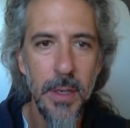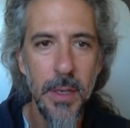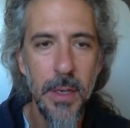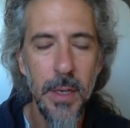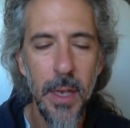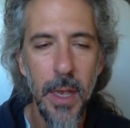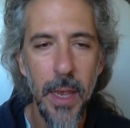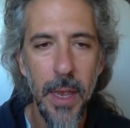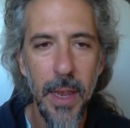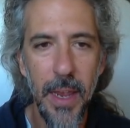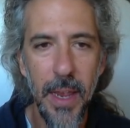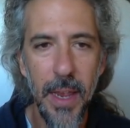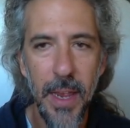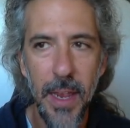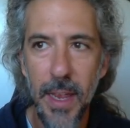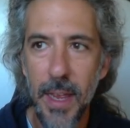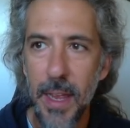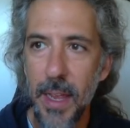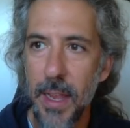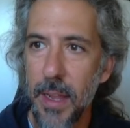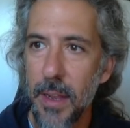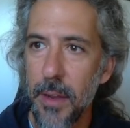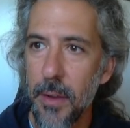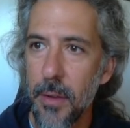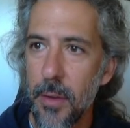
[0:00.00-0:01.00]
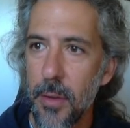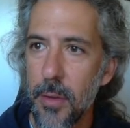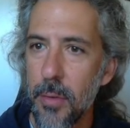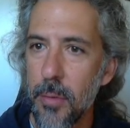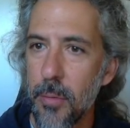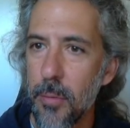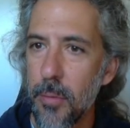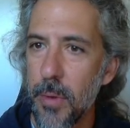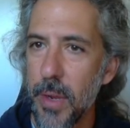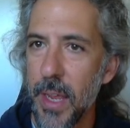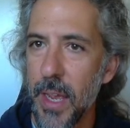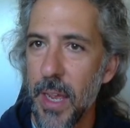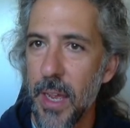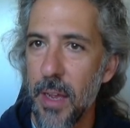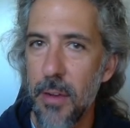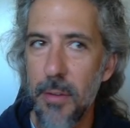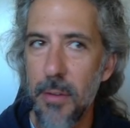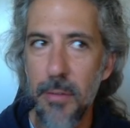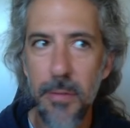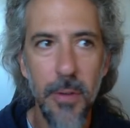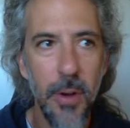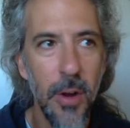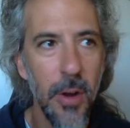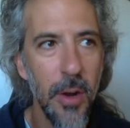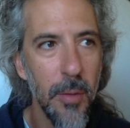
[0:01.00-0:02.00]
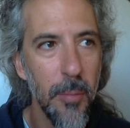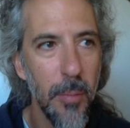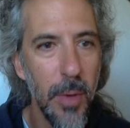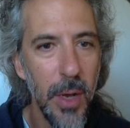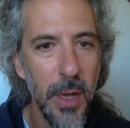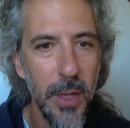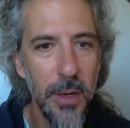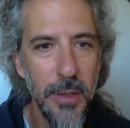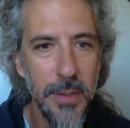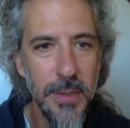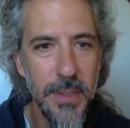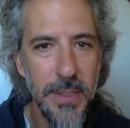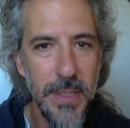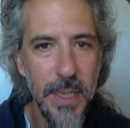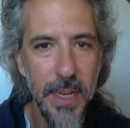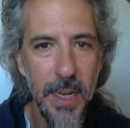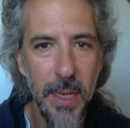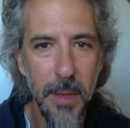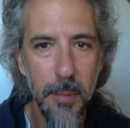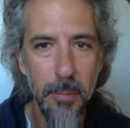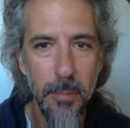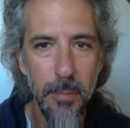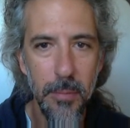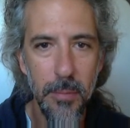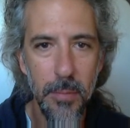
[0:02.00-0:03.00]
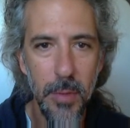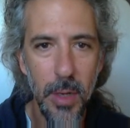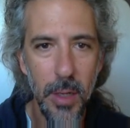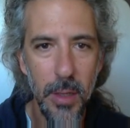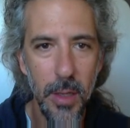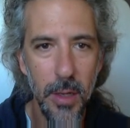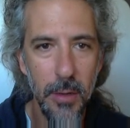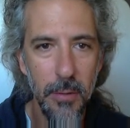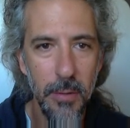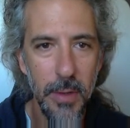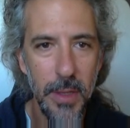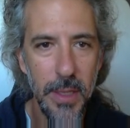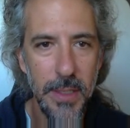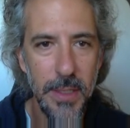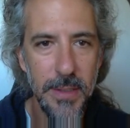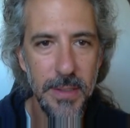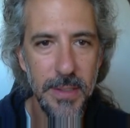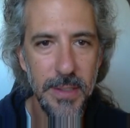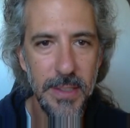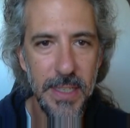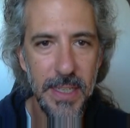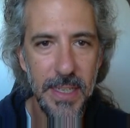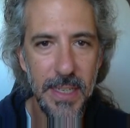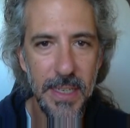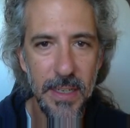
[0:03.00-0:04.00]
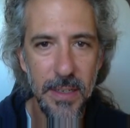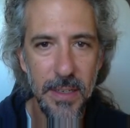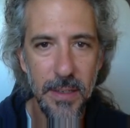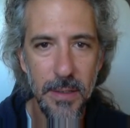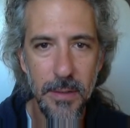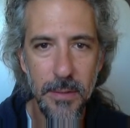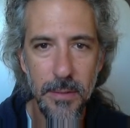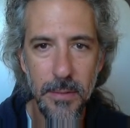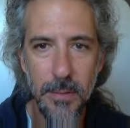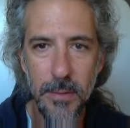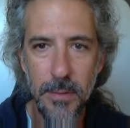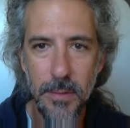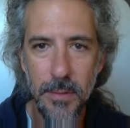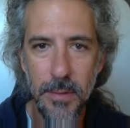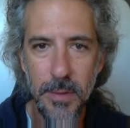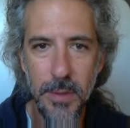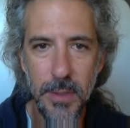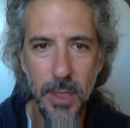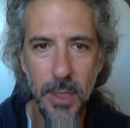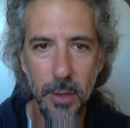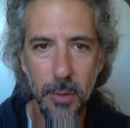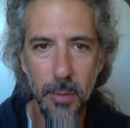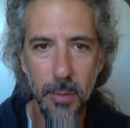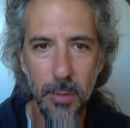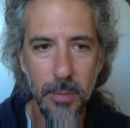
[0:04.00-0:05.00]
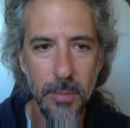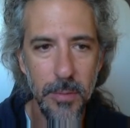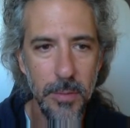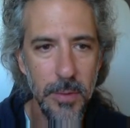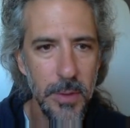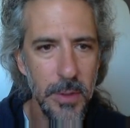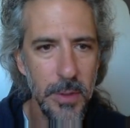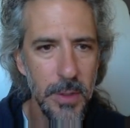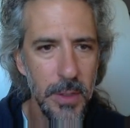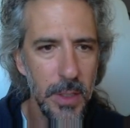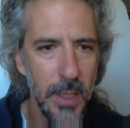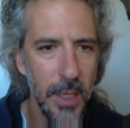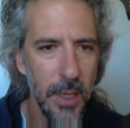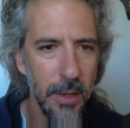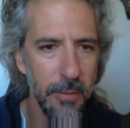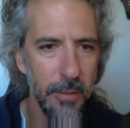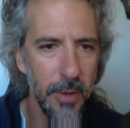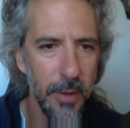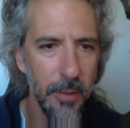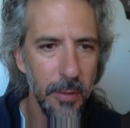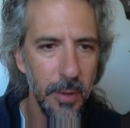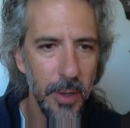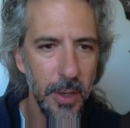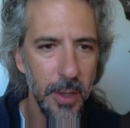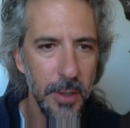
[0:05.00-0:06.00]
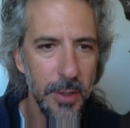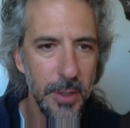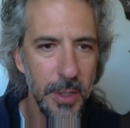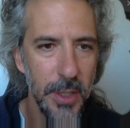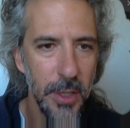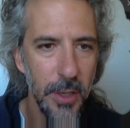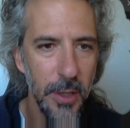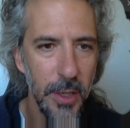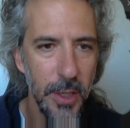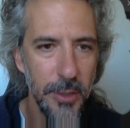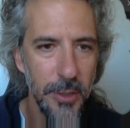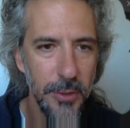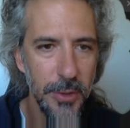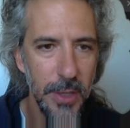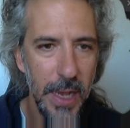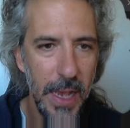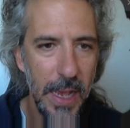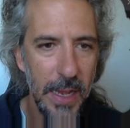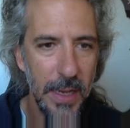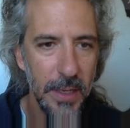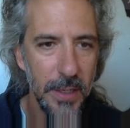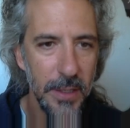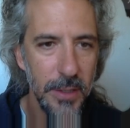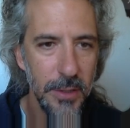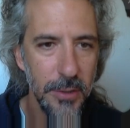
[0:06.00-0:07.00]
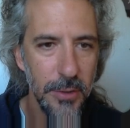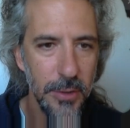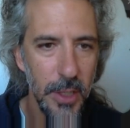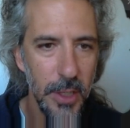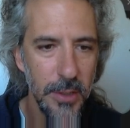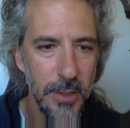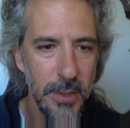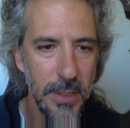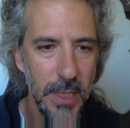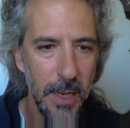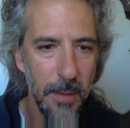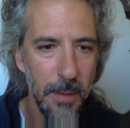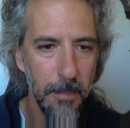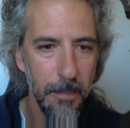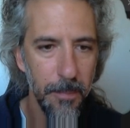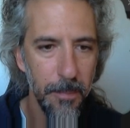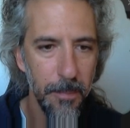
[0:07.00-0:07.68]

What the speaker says: and we have our model set up along with its scene. So if we were to go to truck stop,